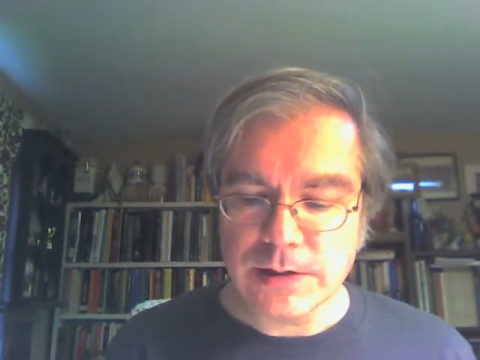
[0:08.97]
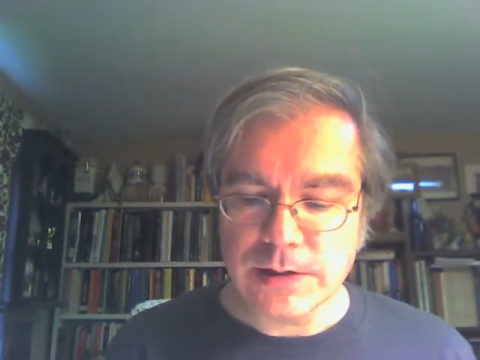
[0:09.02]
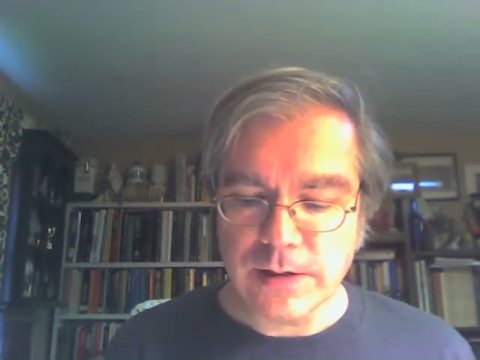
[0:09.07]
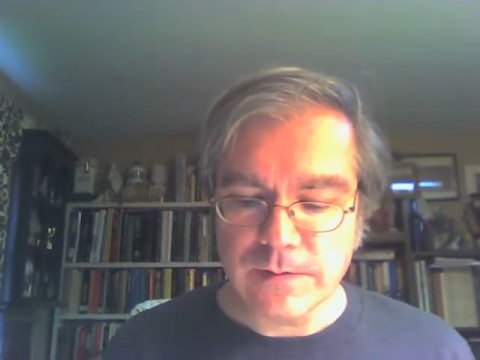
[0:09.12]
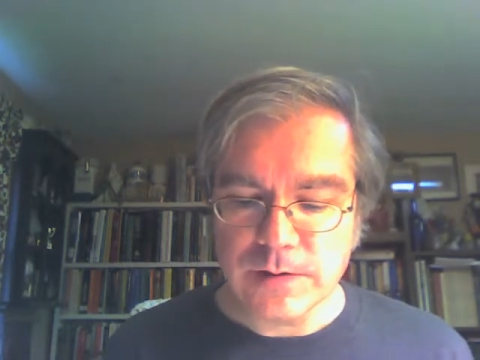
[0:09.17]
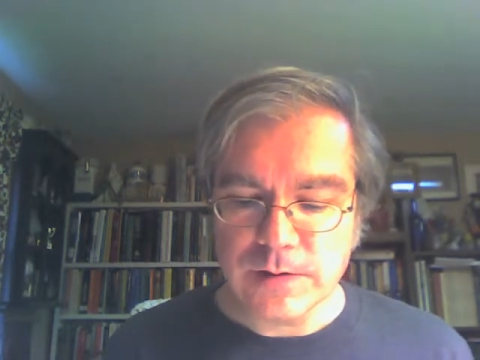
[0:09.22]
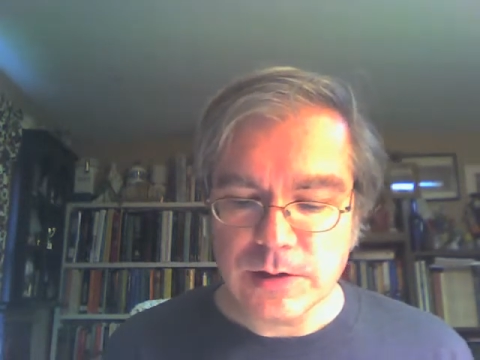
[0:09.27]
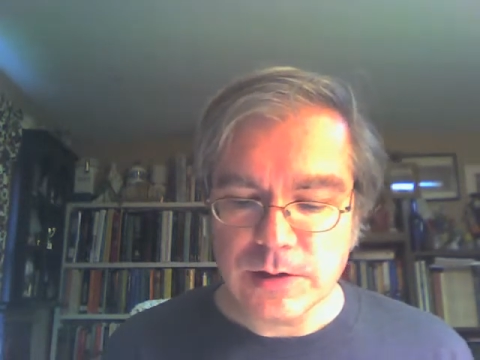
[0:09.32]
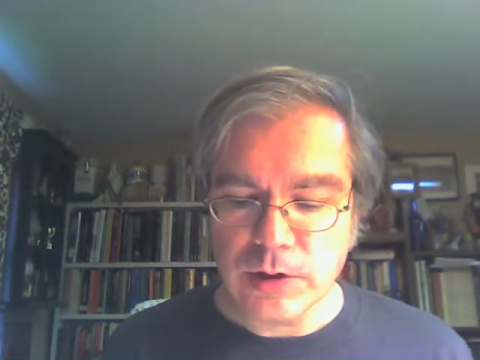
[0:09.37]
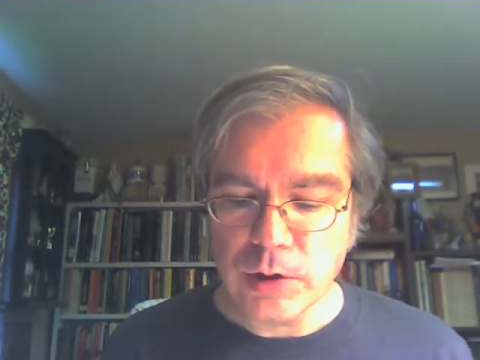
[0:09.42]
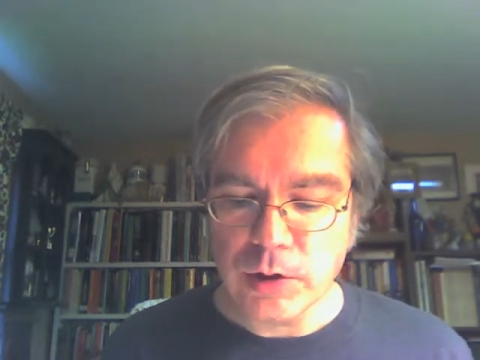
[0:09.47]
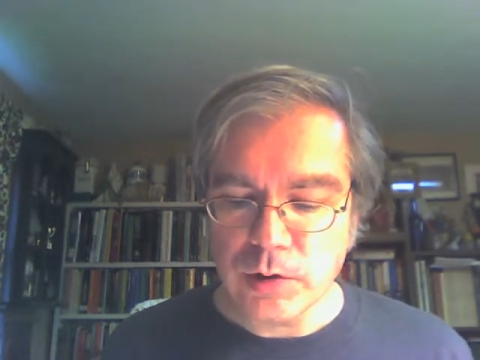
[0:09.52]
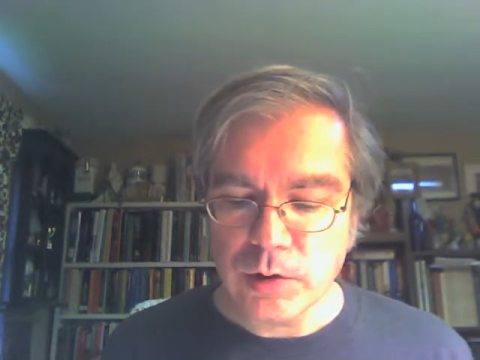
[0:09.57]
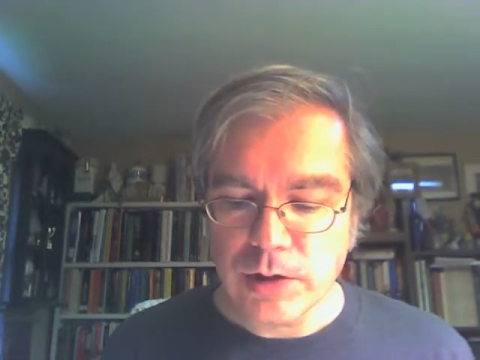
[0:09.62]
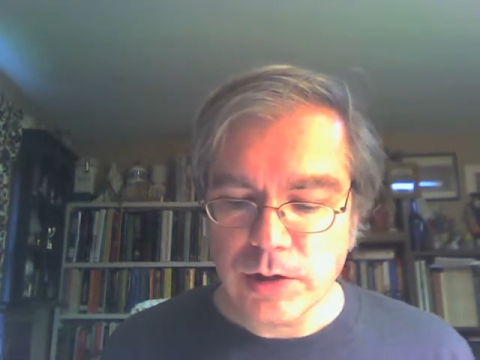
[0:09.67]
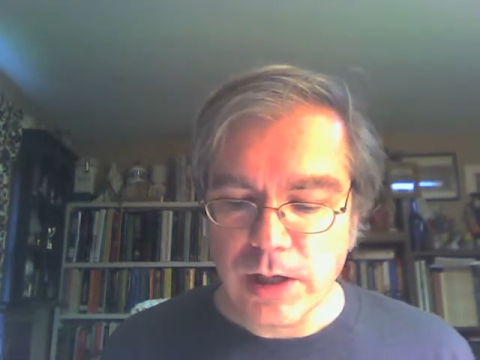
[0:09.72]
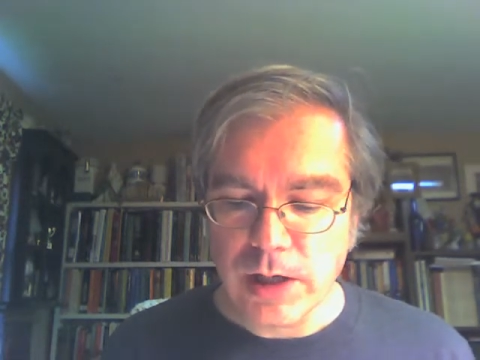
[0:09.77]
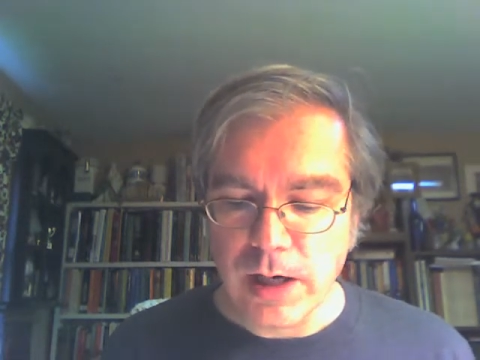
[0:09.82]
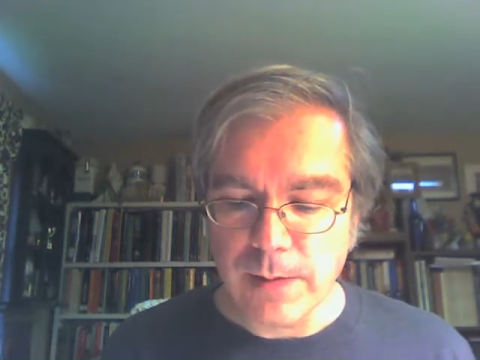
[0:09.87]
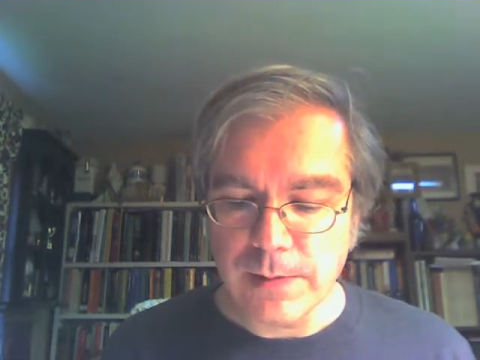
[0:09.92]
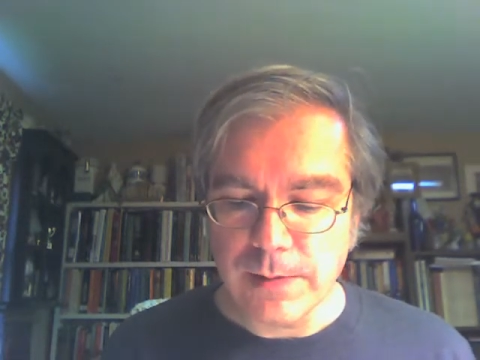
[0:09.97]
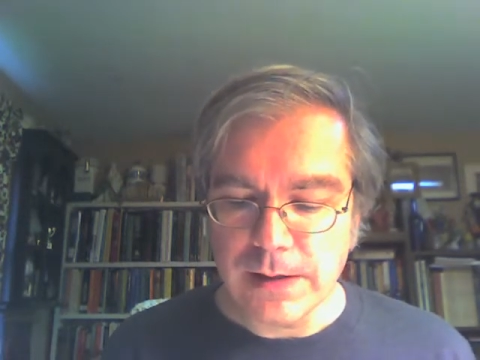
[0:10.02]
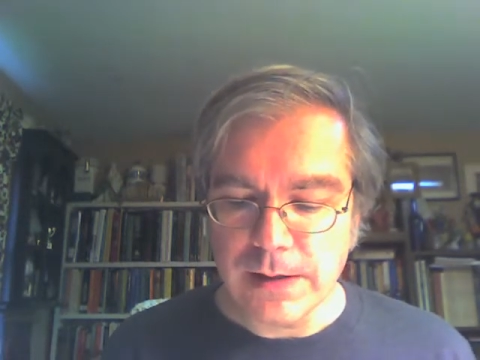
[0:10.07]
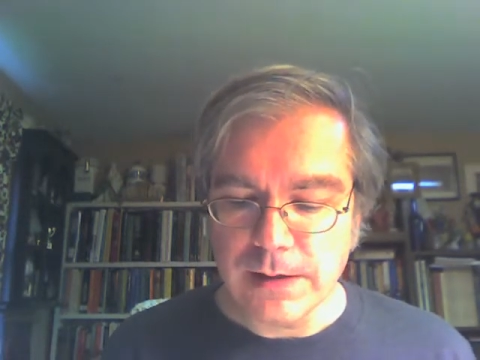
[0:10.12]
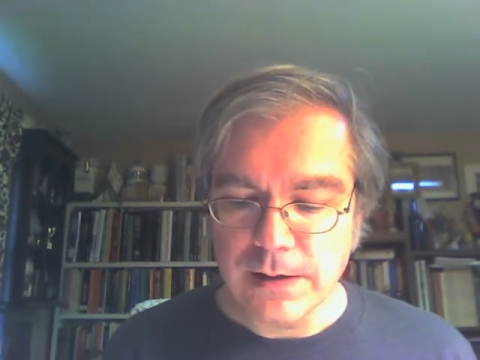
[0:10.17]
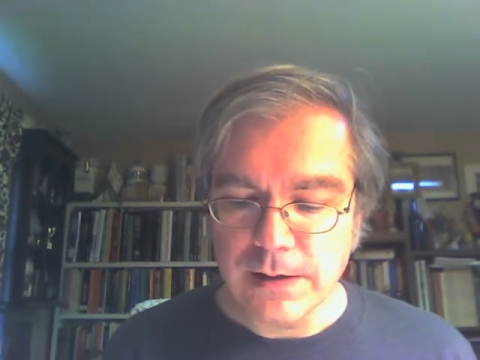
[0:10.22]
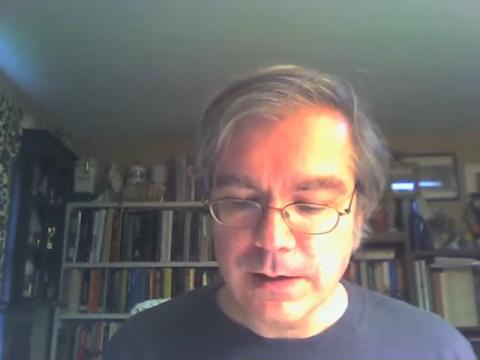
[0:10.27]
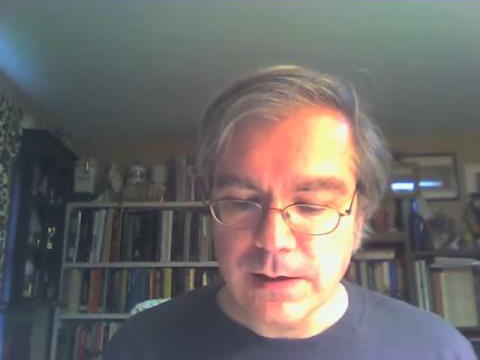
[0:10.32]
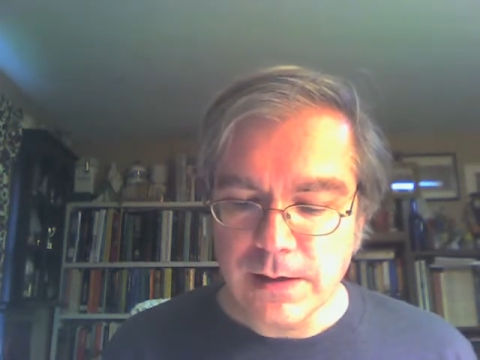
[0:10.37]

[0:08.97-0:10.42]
of Sue's cubby.